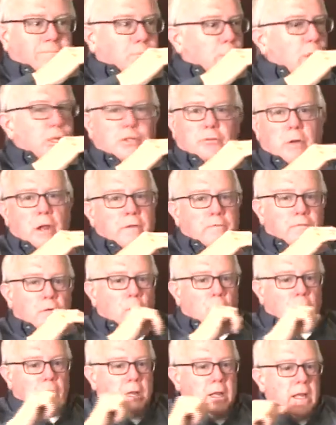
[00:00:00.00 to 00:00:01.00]
pretty
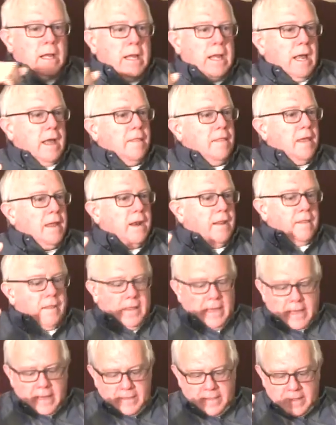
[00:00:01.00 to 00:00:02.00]
straightforward. And then in
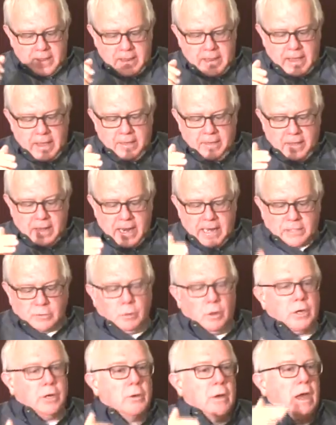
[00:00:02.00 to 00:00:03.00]
the and then and the
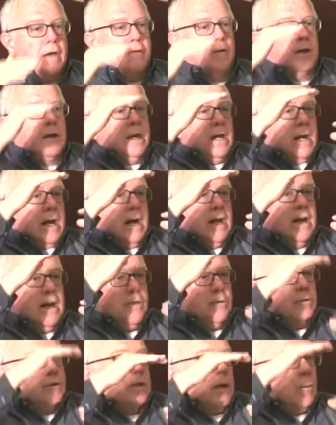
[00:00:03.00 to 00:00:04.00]
next one you have a,
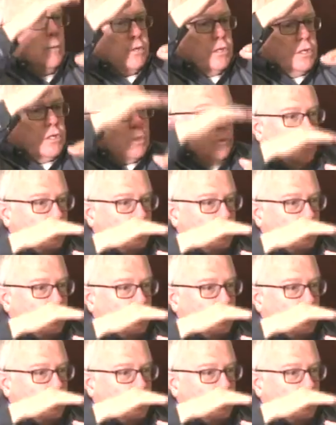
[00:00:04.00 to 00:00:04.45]
another set which is